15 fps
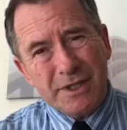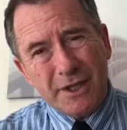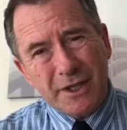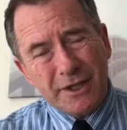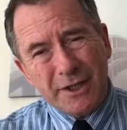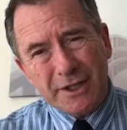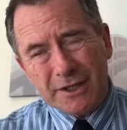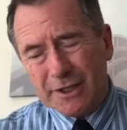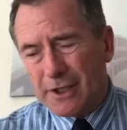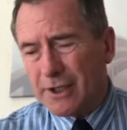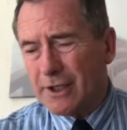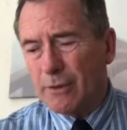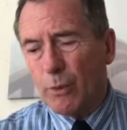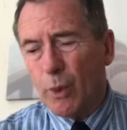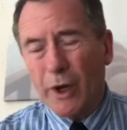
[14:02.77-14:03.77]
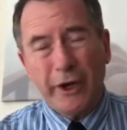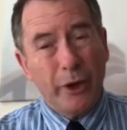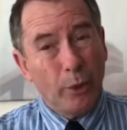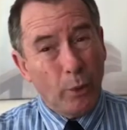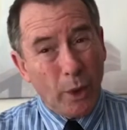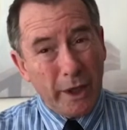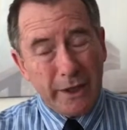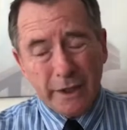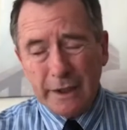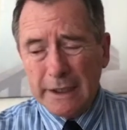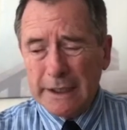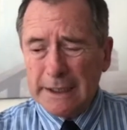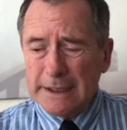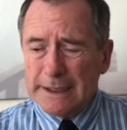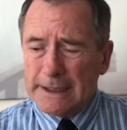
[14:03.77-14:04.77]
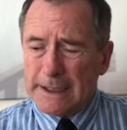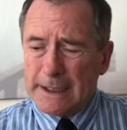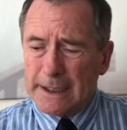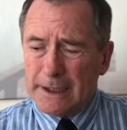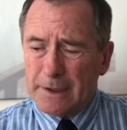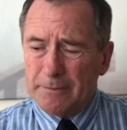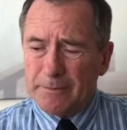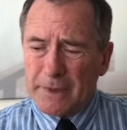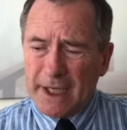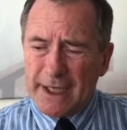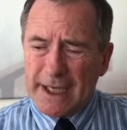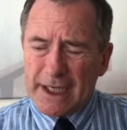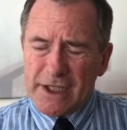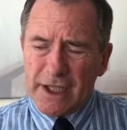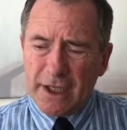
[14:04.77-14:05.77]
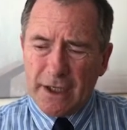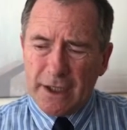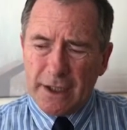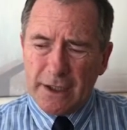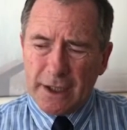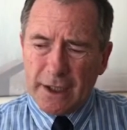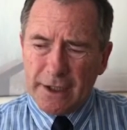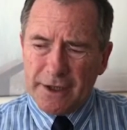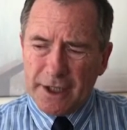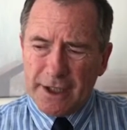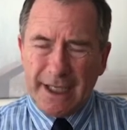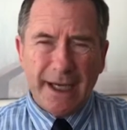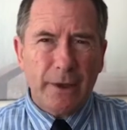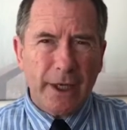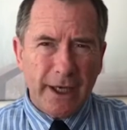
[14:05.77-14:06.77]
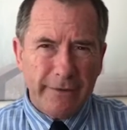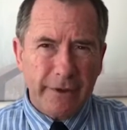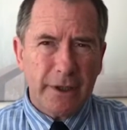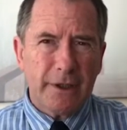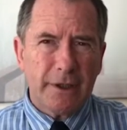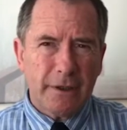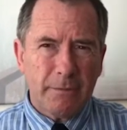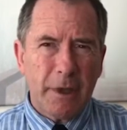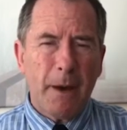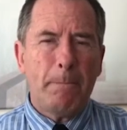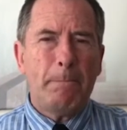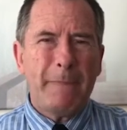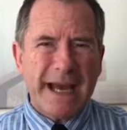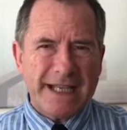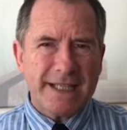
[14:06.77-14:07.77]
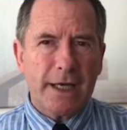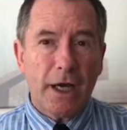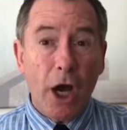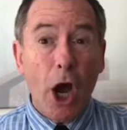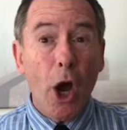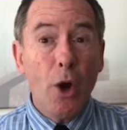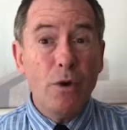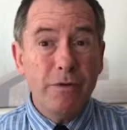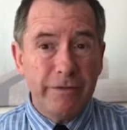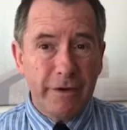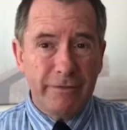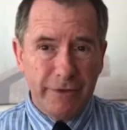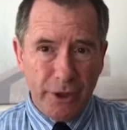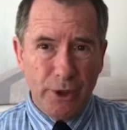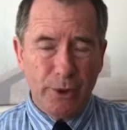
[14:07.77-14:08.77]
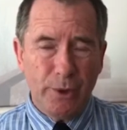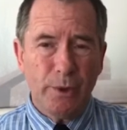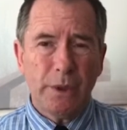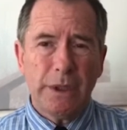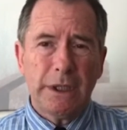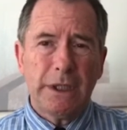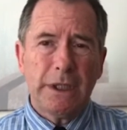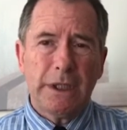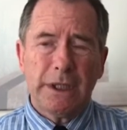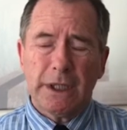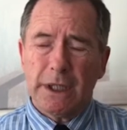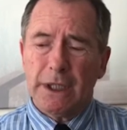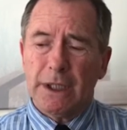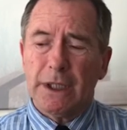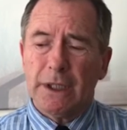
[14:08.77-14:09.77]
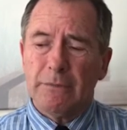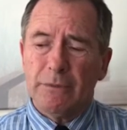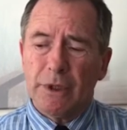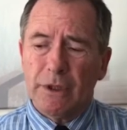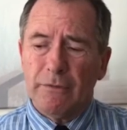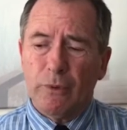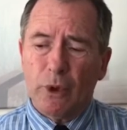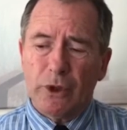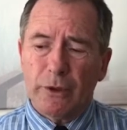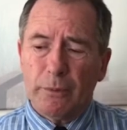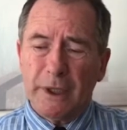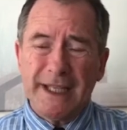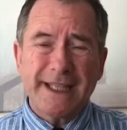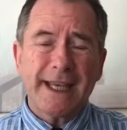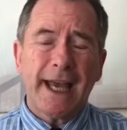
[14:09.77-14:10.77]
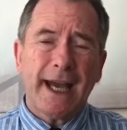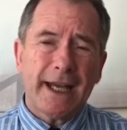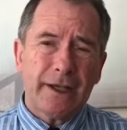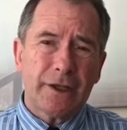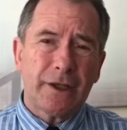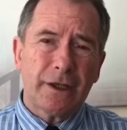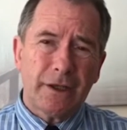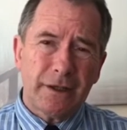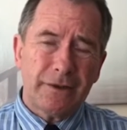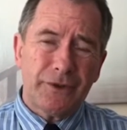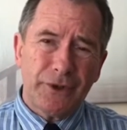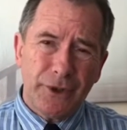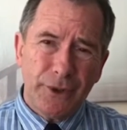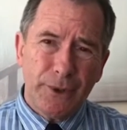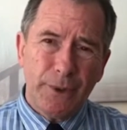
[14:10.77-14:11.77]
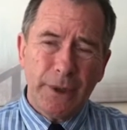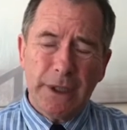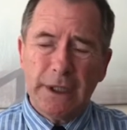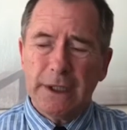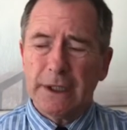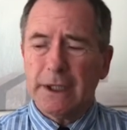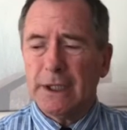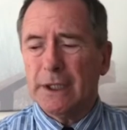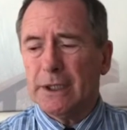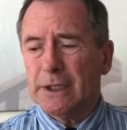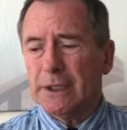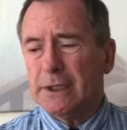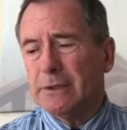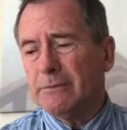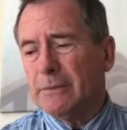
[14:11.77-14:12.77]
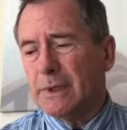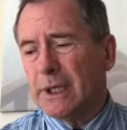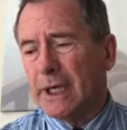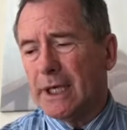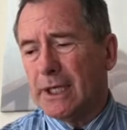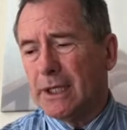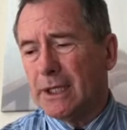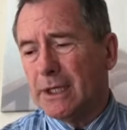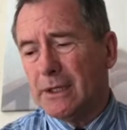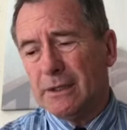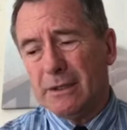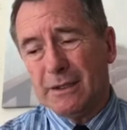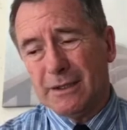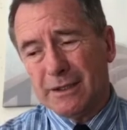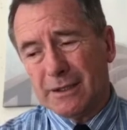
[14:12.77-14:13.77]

999 and 101. Um, and actually, I, I, think now I have a, a, a better overview um, of what the police can and can't do. Um, and